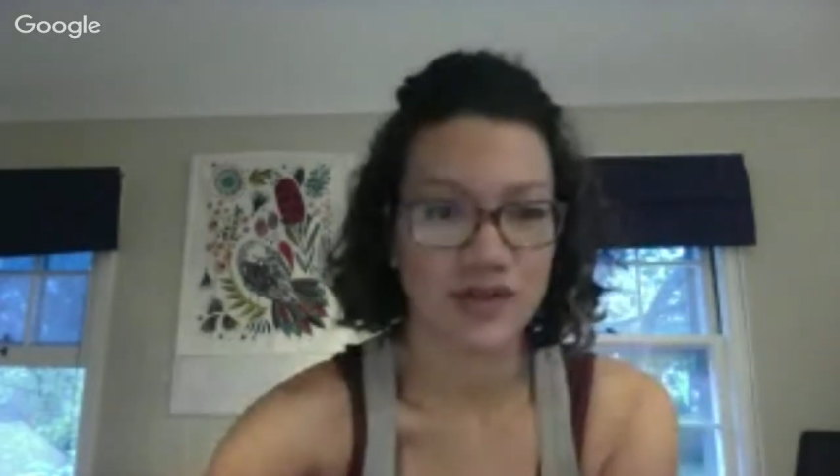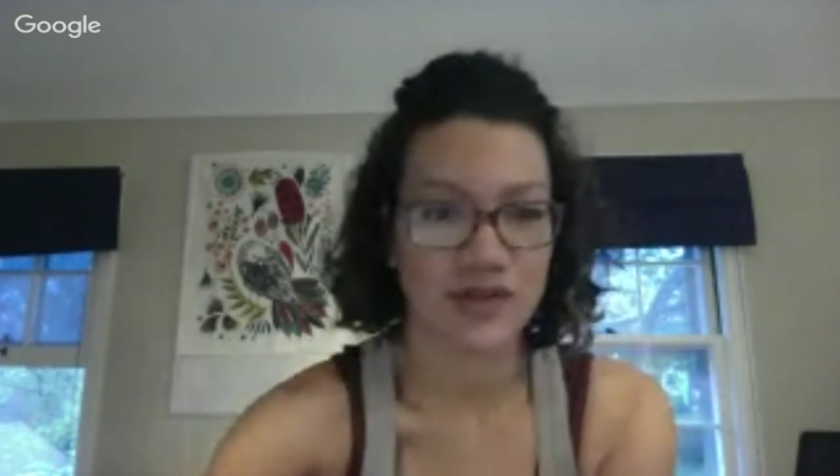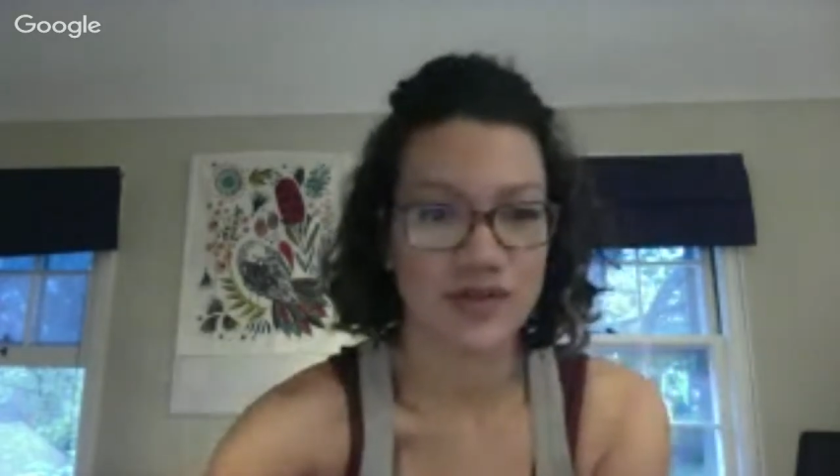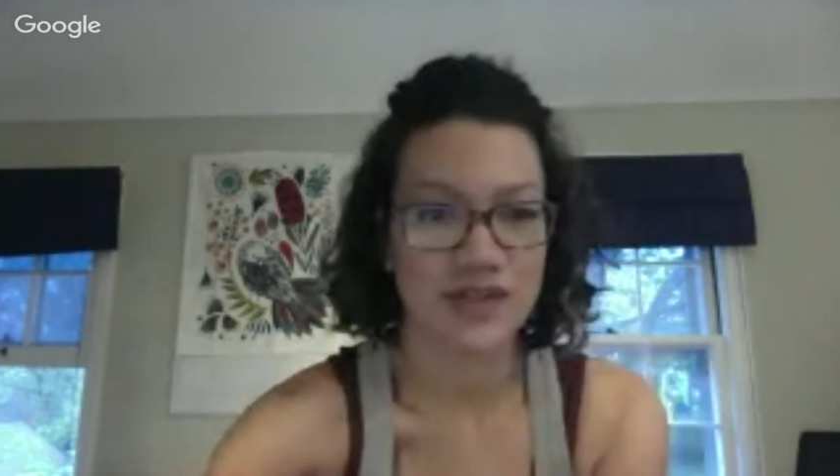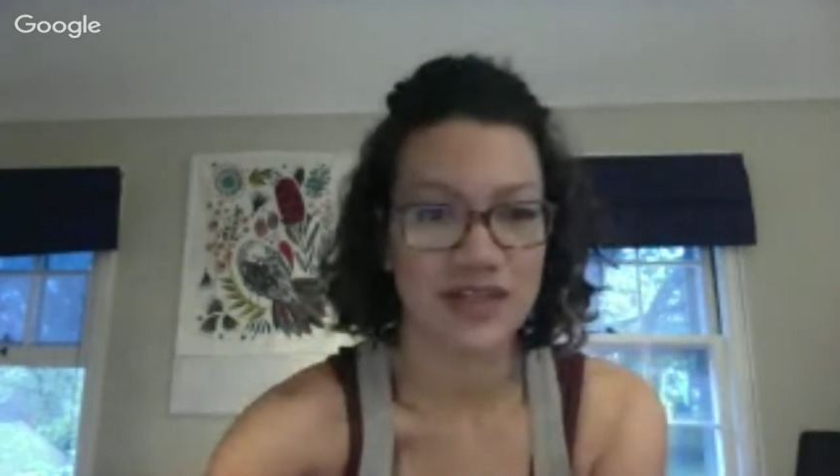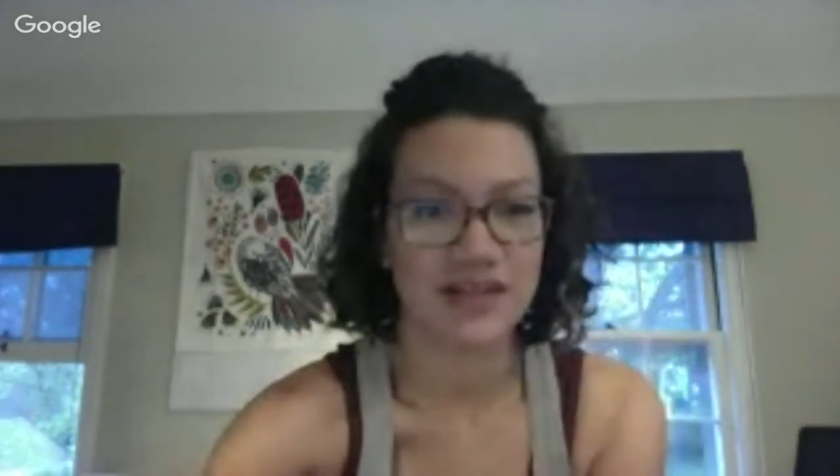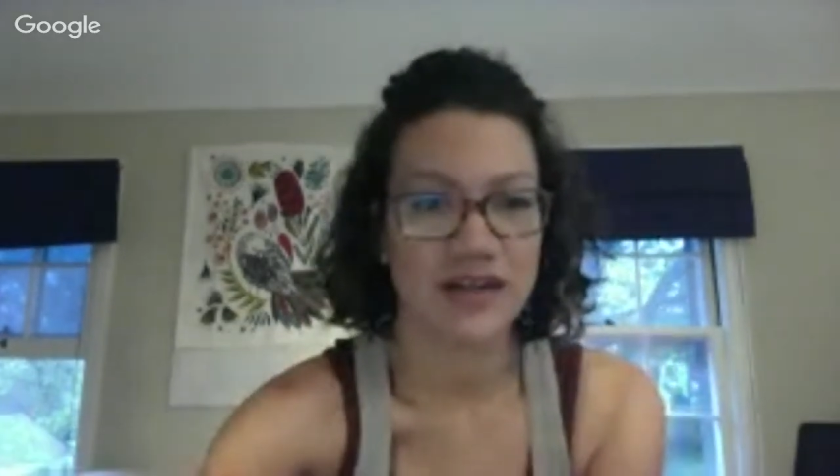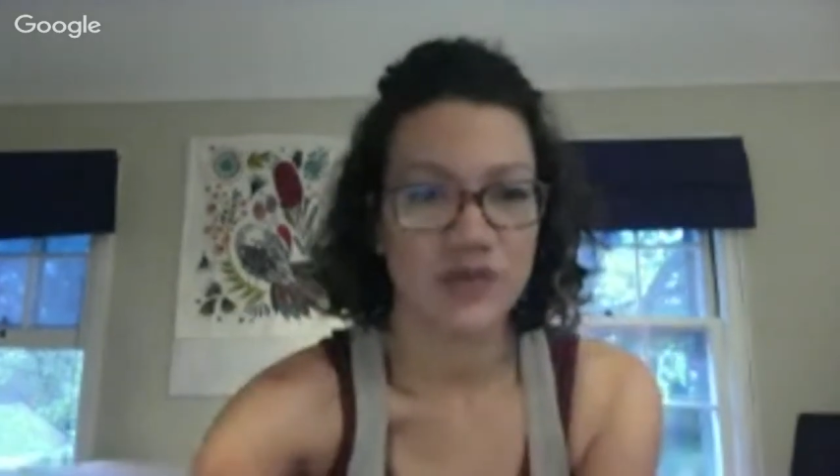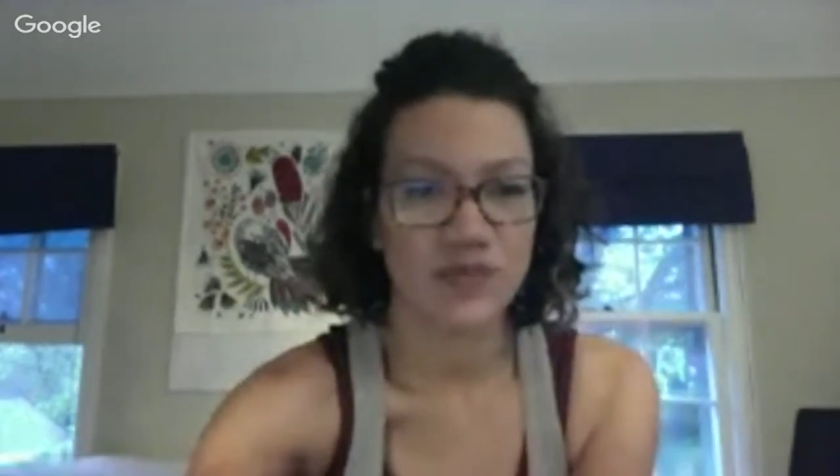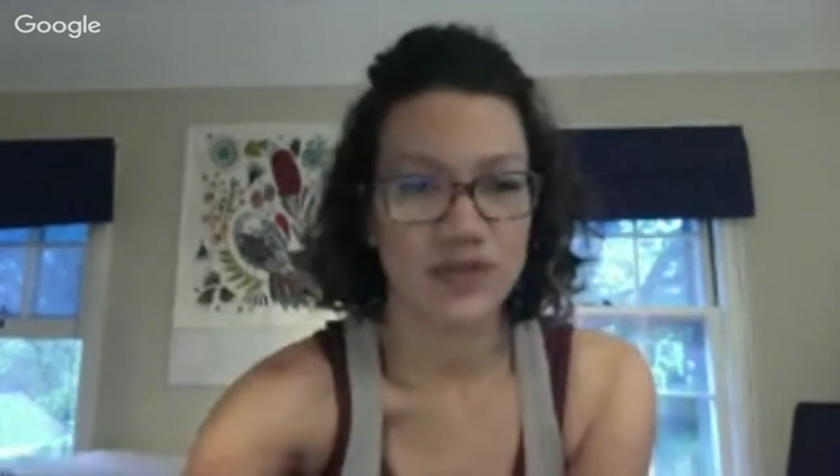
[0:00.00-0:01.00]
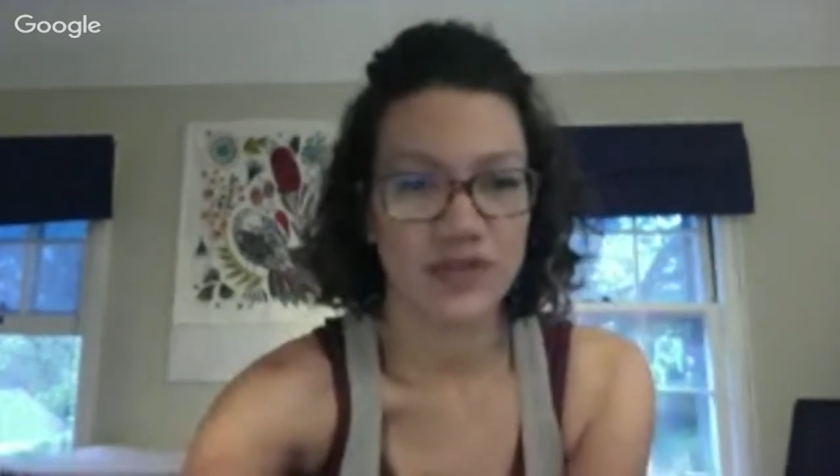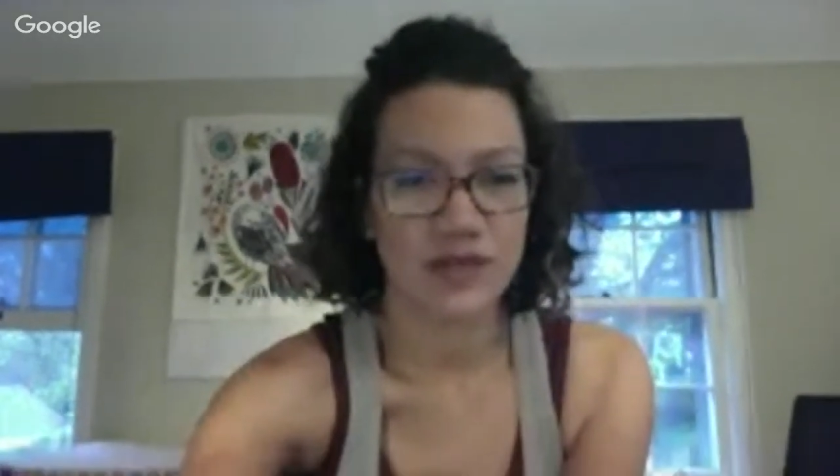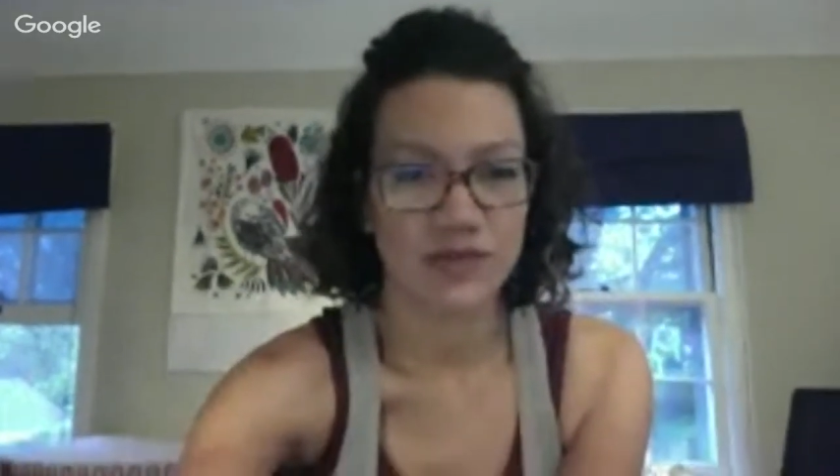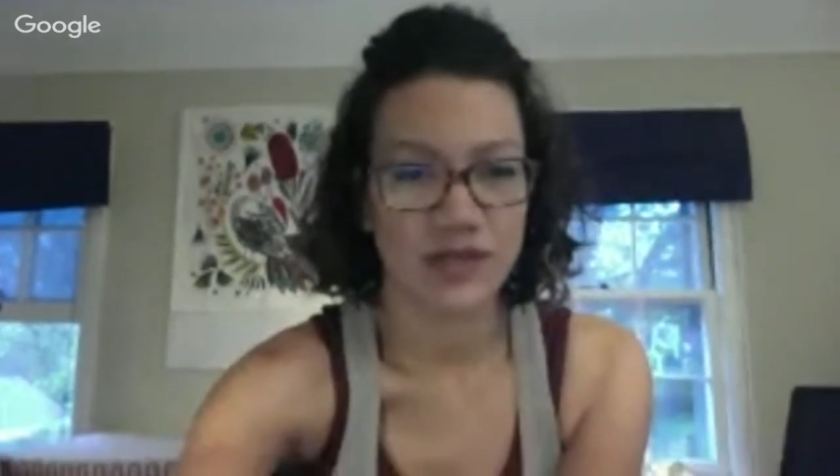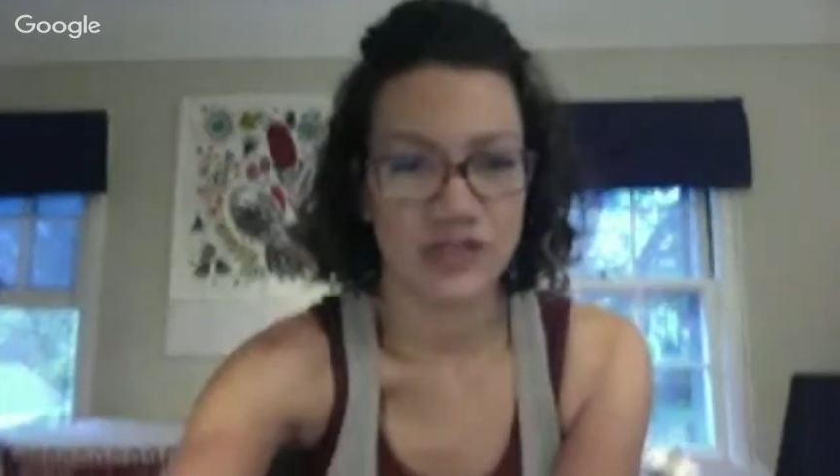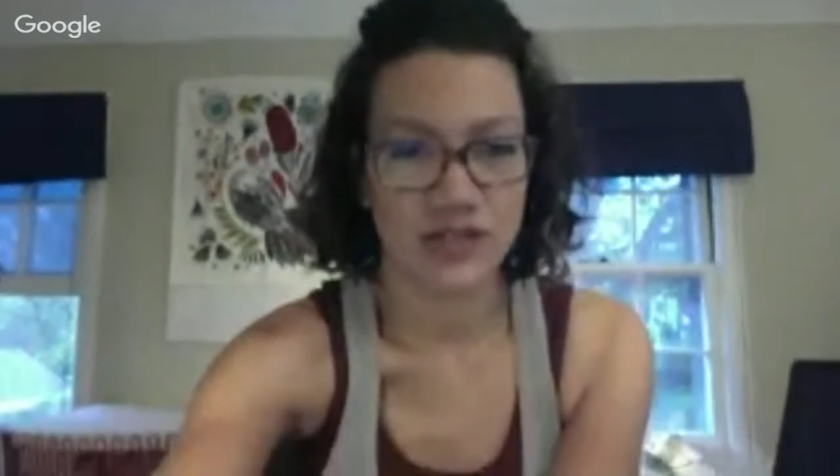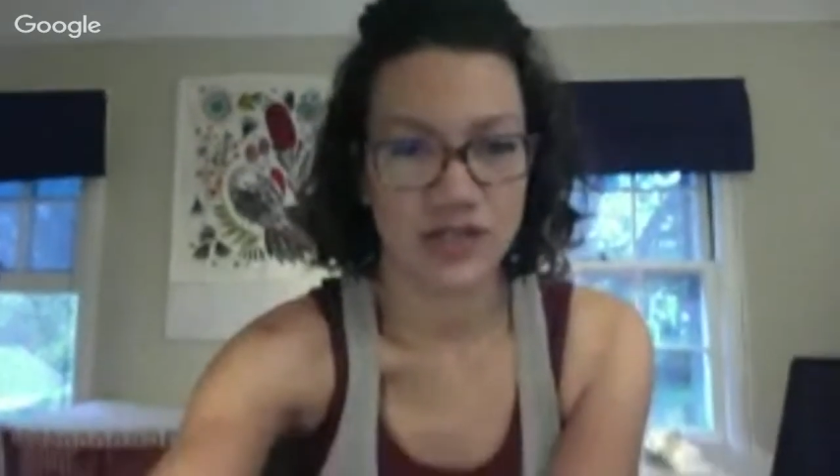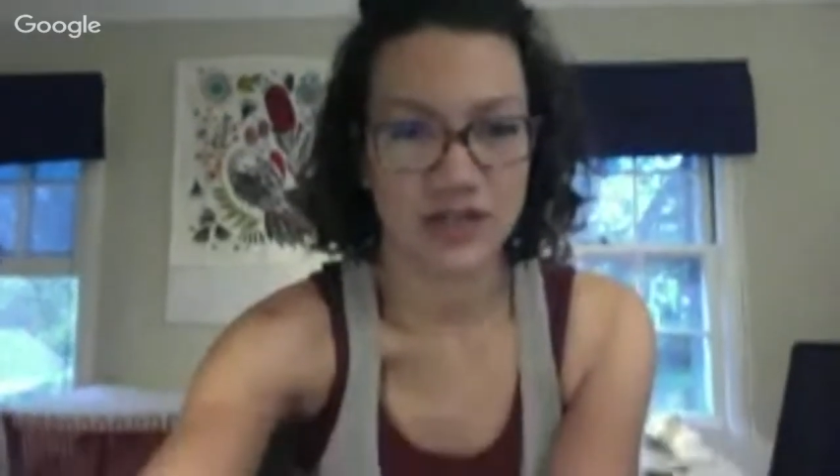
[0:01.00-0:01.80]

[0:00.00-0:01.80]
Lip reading: where you can really render